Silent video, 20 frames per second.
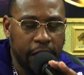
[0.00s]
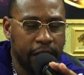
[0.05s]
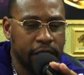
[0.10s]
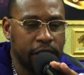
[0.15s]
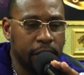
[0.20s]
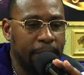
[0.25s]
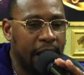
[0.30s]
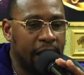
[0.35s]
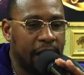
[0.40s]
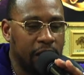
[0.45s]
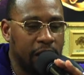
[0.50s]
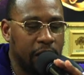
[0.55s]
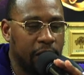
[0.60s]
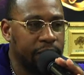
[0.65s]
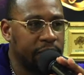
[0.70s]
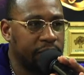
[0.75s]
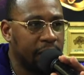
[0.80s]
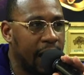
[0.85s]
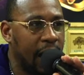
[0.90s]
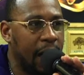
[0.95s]
takes a matter
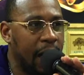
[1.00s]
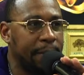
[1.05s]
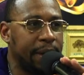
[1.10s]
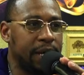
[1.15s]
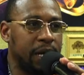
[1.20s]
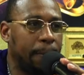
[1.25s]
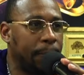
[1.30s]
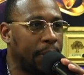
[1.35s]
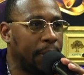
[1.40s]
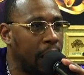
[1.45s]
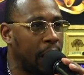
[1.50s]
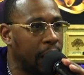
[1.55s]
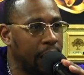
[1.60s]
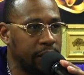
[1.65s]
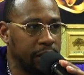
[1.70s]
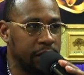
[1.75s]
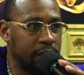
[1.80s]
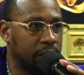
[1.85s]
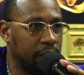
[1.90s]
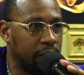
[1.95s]
of time and
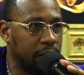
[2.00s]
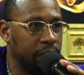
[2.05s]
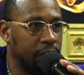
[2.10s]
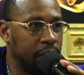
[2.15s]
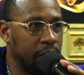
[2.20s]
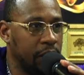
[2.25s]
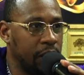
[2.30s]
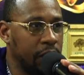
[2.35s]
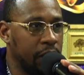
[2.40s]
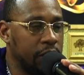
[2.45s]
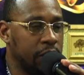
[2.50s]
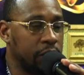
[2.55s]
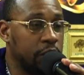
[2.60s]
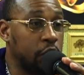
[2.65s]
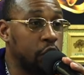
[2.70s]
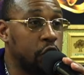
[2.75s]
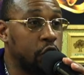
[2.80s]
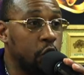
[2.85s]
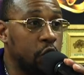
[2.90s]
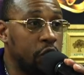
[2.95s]
applying yourself
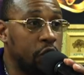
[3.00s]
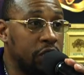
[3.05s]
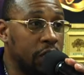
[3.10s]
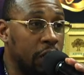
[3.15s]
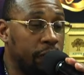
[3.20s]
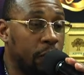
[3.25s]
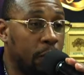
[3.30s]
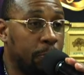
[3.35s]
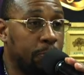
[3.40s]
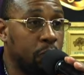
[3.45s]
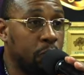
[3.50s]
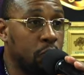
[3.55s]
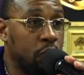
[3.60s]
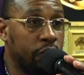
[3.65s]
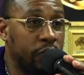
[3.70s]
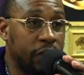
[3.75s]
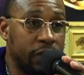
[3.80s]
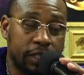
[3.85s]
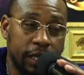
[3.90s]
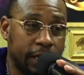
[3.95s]
to show yourself
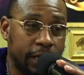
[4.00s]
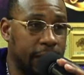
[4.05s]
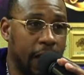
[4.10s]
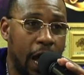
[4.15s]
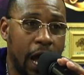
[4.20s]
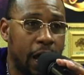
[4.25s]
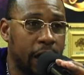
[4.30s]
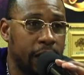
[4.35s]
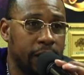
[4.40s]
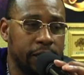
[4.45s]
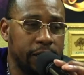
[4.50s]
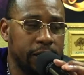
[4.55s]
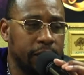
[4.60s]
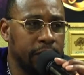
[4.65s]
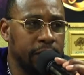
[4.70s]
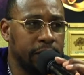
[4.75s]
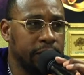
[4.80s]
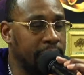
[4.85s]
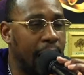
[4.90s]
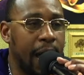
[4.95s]
approved unto God,
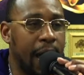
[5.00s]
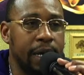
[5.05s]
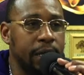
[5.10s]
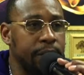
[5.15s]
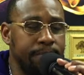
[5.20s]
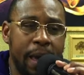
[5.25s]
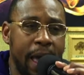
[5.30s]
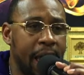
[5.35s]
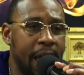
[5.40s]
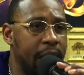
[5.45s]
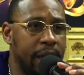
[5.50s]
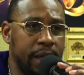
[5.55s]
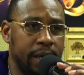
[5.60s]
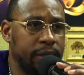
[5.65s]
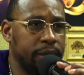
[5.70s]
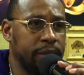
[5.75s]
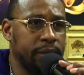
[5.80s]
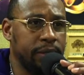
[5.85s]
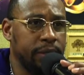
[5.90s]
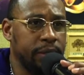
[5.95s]
not man.
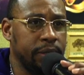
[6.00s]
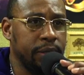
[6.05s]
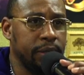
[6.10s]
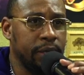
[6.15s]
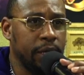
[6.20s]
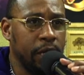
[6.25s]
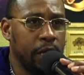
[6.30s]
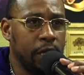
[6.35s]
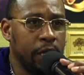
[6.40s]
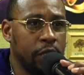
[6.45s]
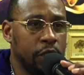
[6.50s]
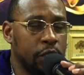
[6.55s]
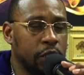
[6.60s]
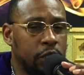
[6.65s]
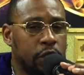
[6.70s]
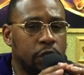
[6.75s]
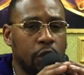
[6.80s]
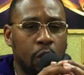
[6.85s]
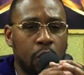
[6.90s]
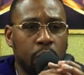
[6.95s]

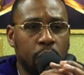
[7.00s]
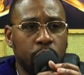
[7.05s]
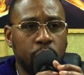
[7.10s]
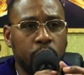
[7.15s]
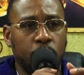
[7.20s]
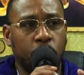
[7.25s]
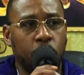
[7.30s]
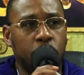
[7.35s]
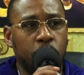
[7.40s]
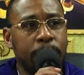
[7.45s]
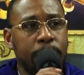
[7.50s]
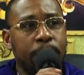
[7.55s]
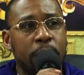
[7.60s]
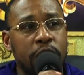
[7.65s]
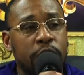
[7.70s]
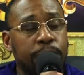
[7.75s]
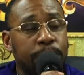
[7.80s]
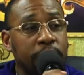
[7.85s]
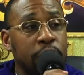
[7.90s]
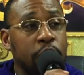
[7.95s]
So we
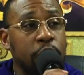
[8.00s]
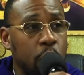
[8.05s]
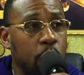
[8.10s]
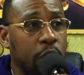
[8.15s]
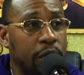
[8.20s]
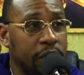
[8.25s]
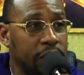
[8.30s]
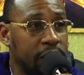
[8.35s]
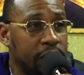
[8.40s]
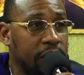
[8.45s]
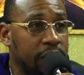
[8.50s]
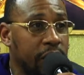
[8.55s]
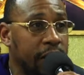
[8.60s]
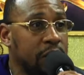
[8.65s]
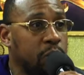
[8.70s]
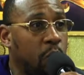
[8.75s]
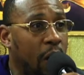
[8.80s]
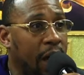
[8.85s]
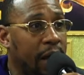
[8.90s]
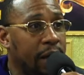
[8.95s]
must be doing these
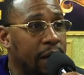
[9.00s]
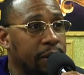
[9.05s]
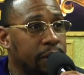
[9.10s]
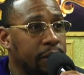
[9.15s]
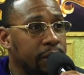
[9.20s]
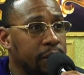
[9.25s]
things. Why?